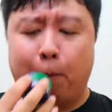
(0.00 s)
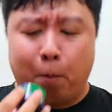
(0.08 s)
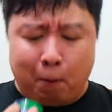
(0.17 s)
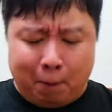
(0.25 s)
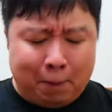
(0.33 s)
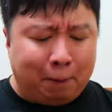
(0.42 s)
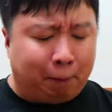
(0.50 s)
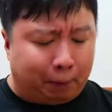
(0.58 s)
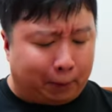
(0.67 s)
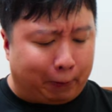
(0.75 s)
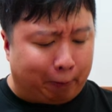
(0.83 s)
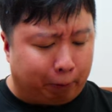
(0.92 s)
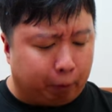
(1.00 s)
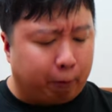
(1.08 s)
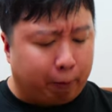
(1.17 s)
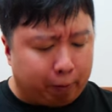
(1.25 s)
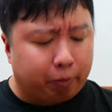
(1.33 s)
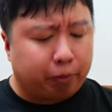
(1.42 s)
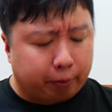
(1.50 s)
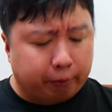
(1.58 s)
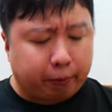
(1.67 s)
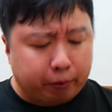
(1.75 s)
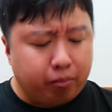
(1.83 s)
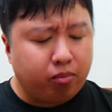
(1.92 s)
Mmm.
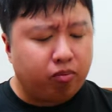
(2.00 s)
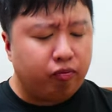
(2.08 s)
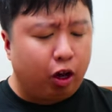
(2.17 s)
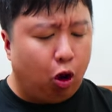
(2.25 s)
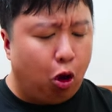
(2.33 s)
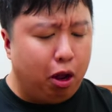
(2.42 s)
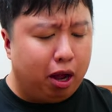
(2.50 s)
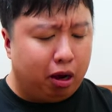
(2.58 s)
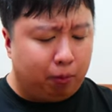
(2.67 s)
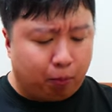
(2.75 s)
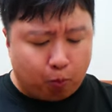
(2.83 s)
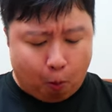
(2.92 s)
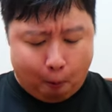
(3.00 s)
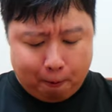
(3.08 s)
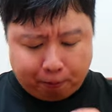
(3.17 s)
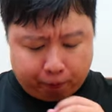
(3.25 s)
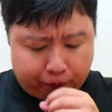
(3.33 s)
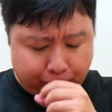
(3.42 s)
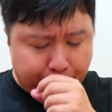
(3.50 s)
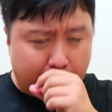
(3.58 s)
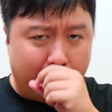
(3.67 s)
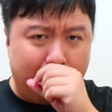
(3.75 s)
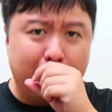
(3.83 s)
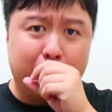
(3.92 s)
Oh yeah.
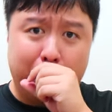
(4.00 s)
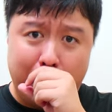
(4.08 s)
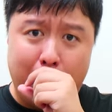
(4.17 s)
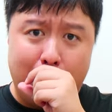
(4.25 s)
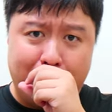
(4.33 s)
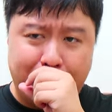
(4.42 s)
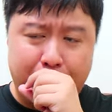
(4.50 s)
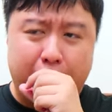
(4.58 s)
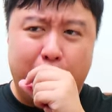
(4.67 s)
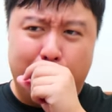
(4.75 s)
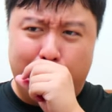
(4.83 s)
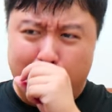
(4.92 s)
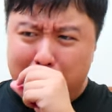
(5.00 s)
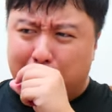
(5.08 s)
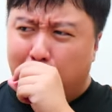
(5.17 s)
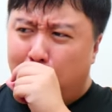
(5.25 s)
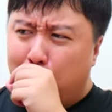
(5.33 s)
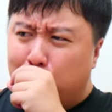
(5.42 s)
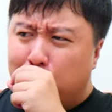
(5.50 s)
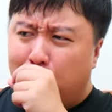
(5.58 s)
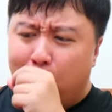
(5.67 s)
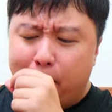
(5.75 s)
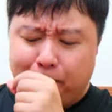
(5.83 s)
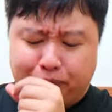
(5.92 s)
That is good. Really cold
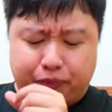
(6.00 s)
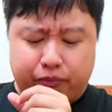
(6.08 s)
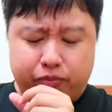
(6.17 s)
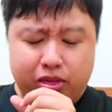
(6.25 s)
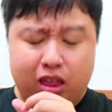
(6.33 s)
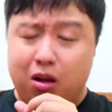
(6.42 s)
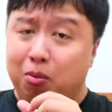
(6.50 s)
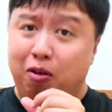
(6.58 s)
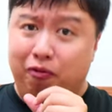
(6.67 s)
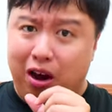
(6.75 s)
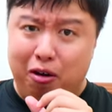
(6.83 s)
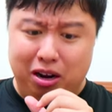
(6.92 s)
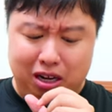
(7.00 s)
though, but very